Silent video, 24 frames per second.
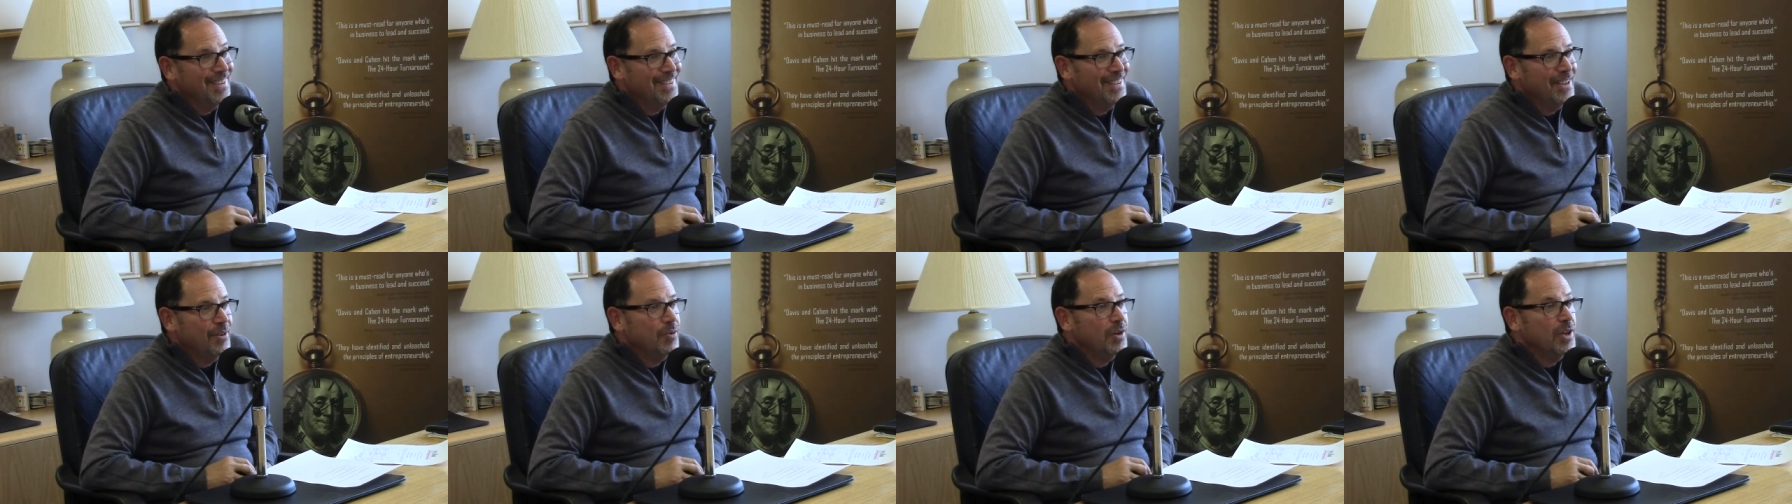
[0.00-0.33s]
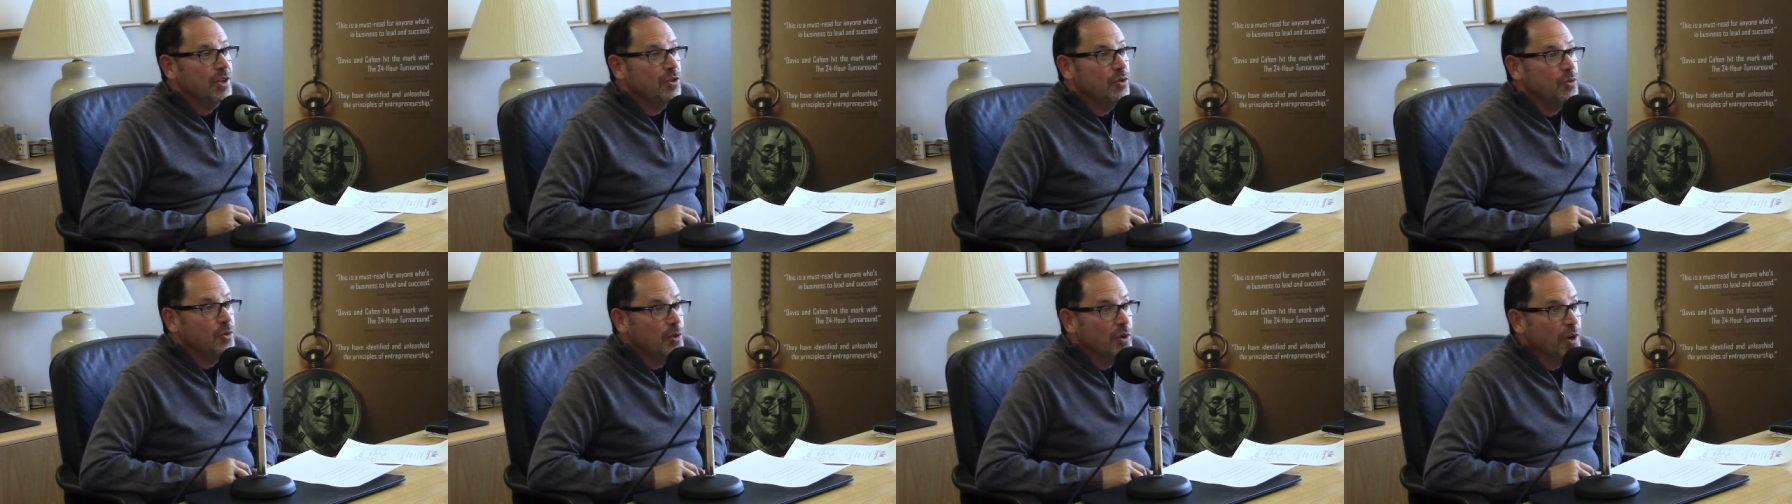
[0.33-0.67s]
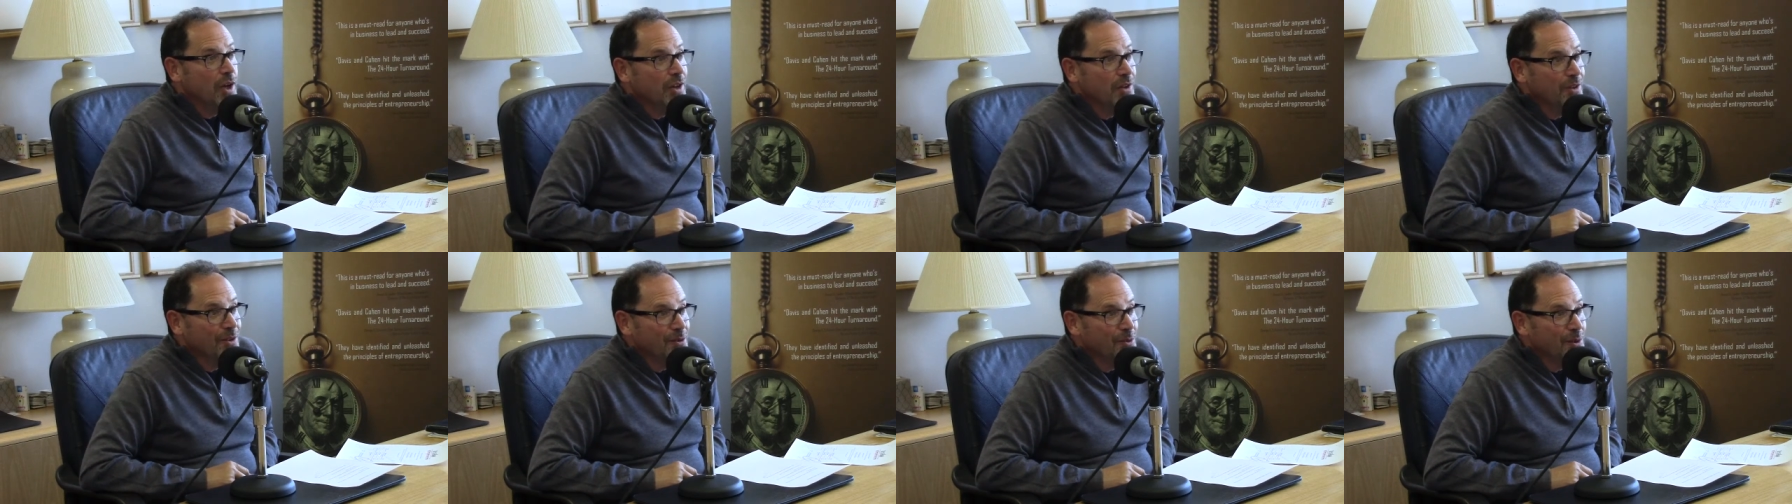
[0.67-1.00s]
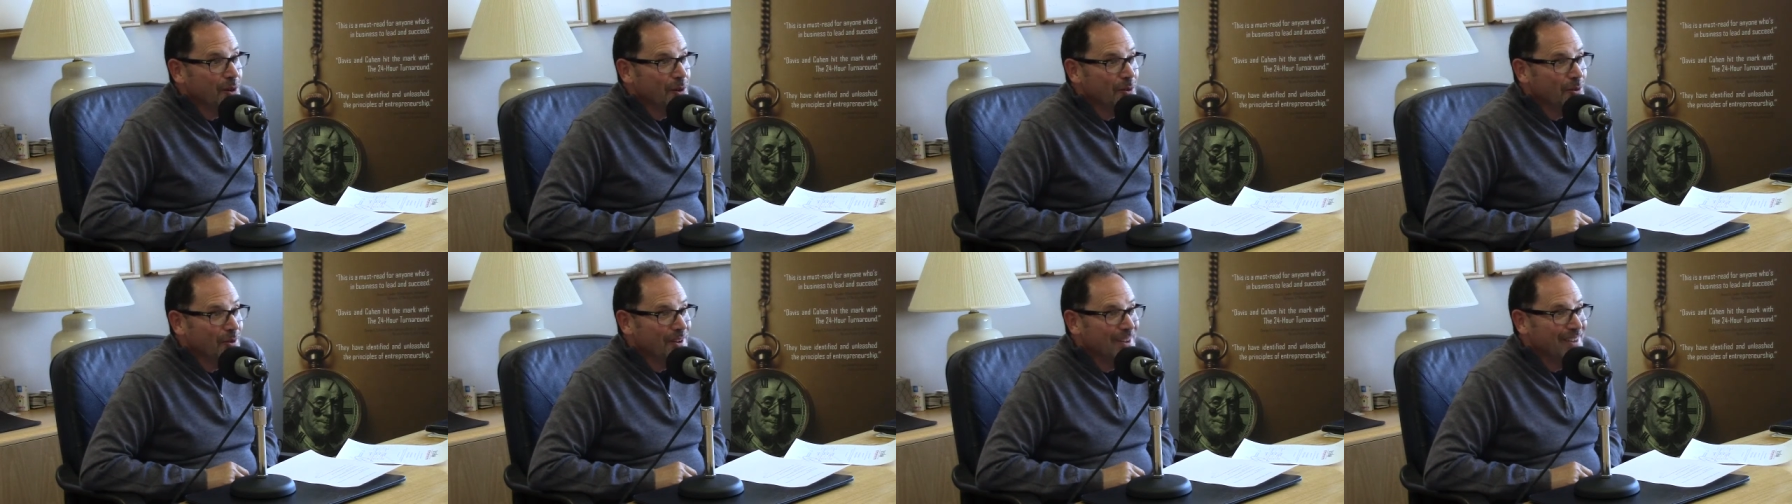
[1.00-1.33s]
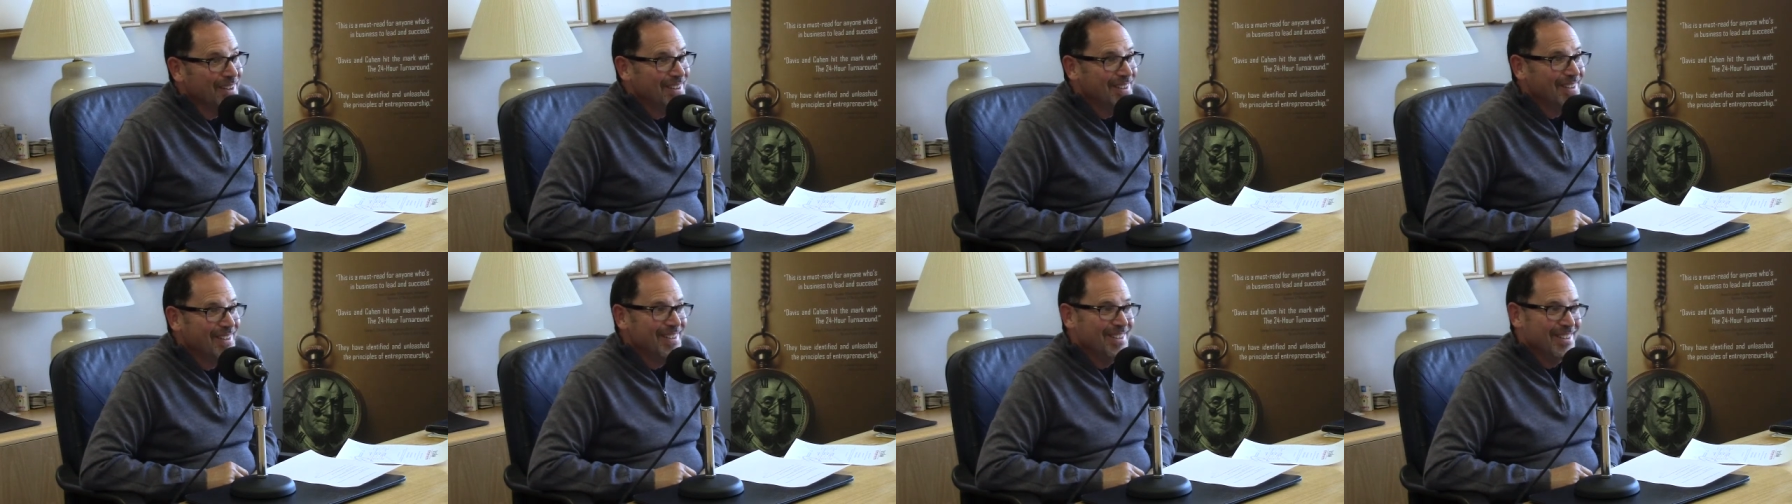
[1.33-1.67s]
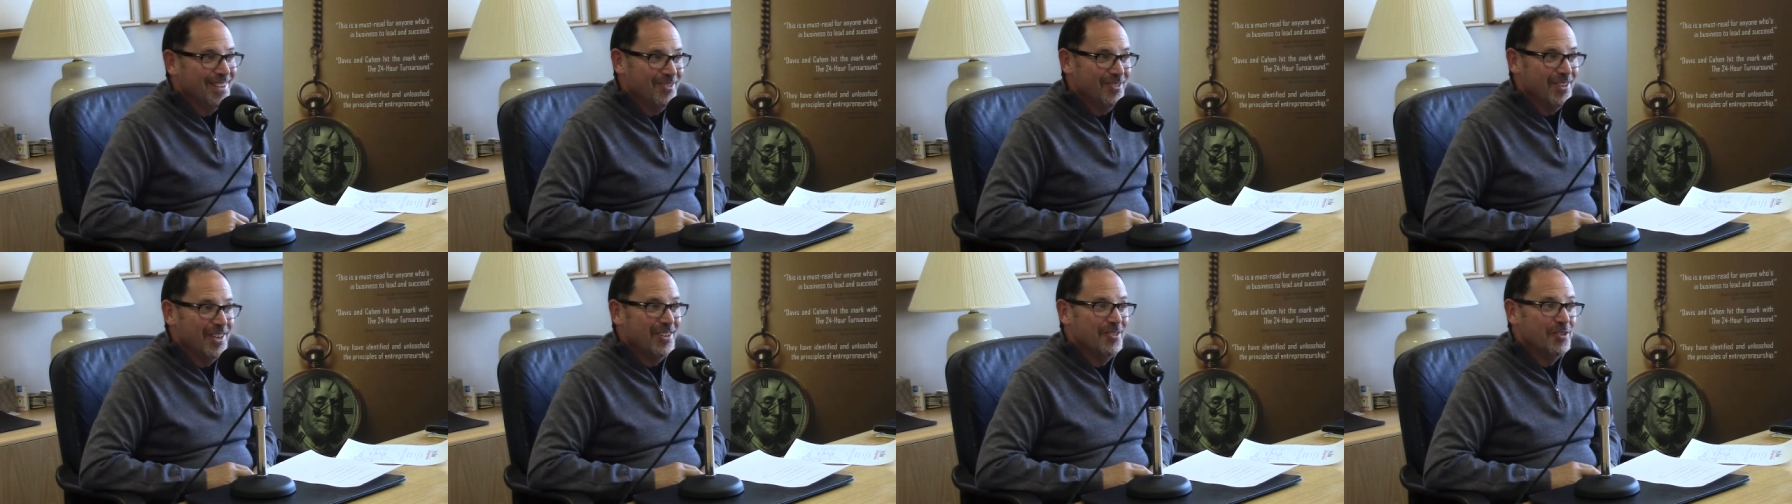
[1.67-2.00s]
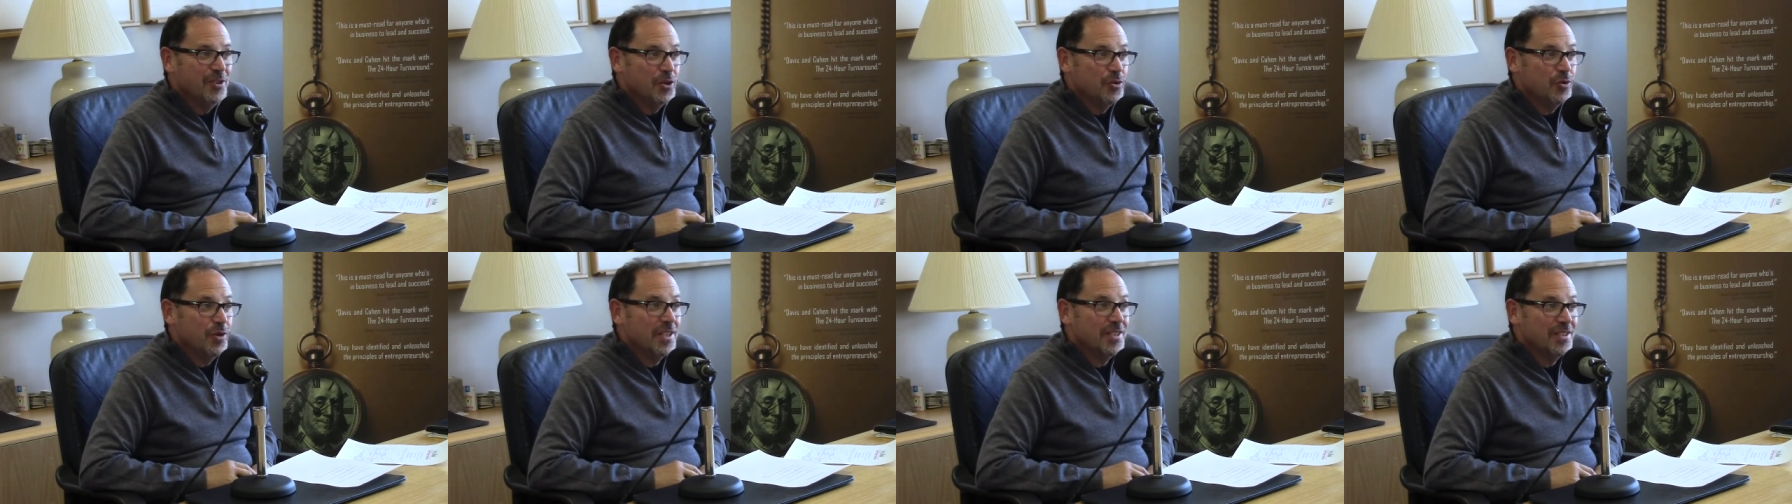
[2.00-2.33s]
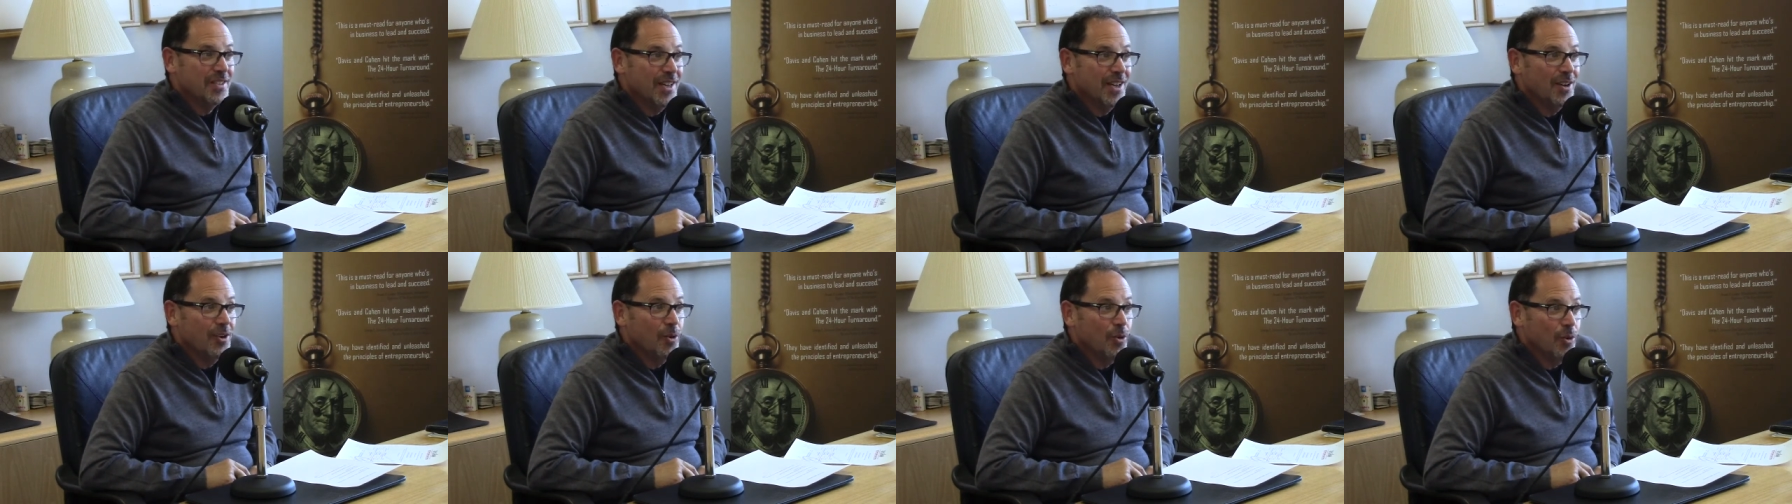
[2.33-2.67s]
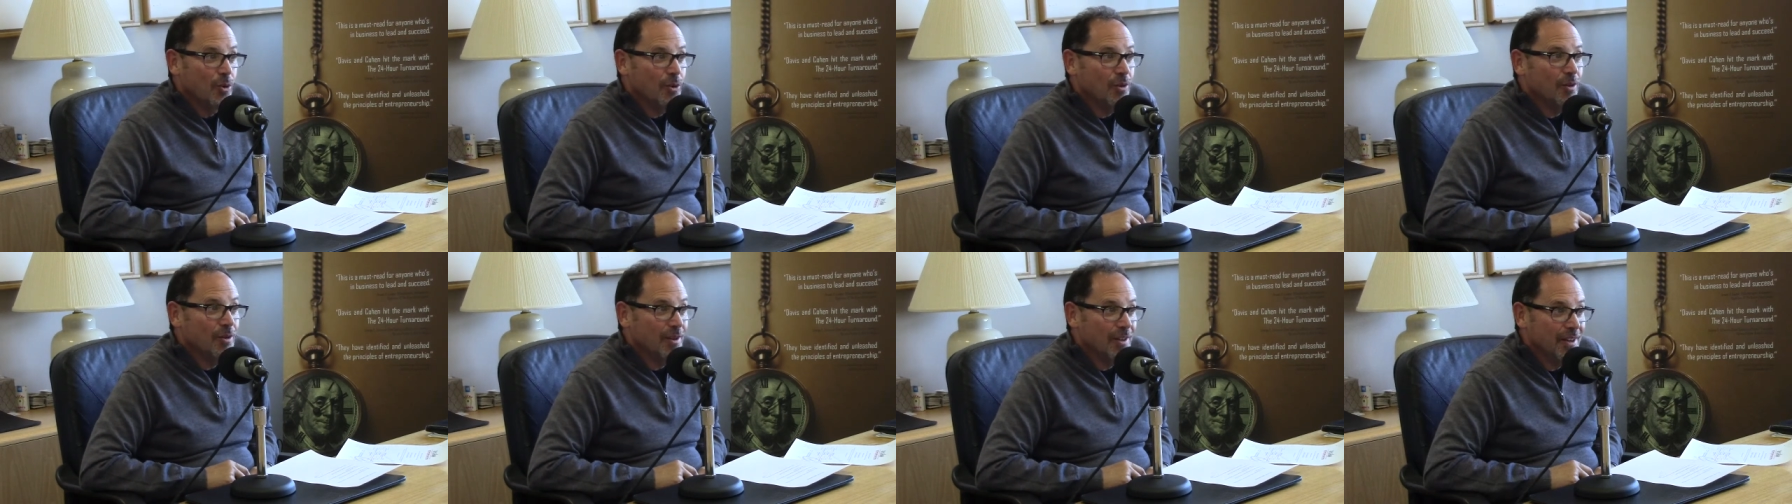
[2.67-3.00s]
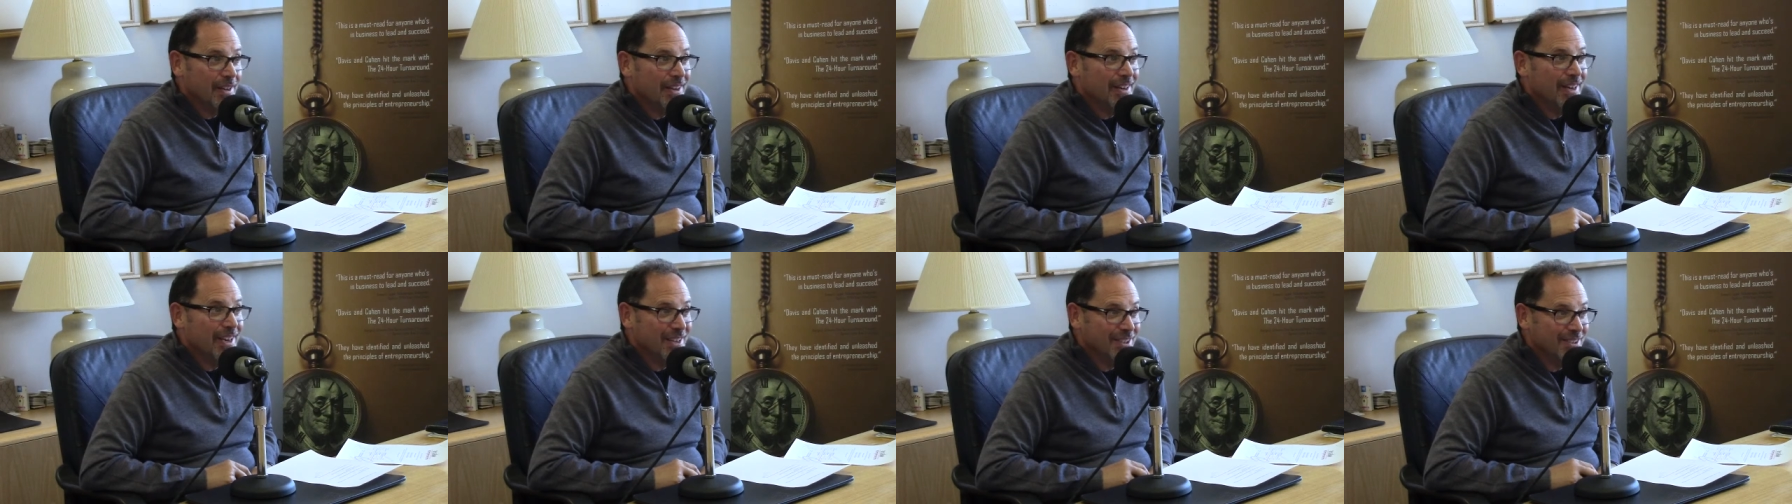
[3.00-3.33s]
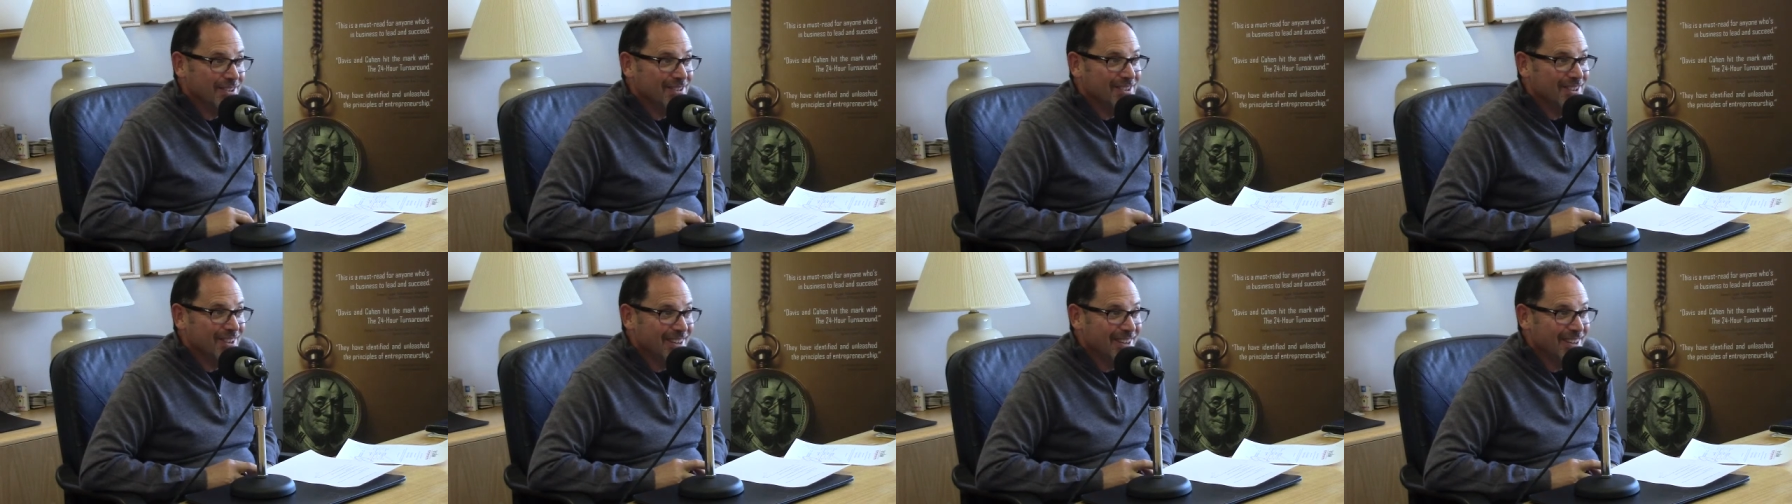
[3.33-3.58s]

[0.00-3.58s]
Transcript: They want to do it on their own. You want to address that whole case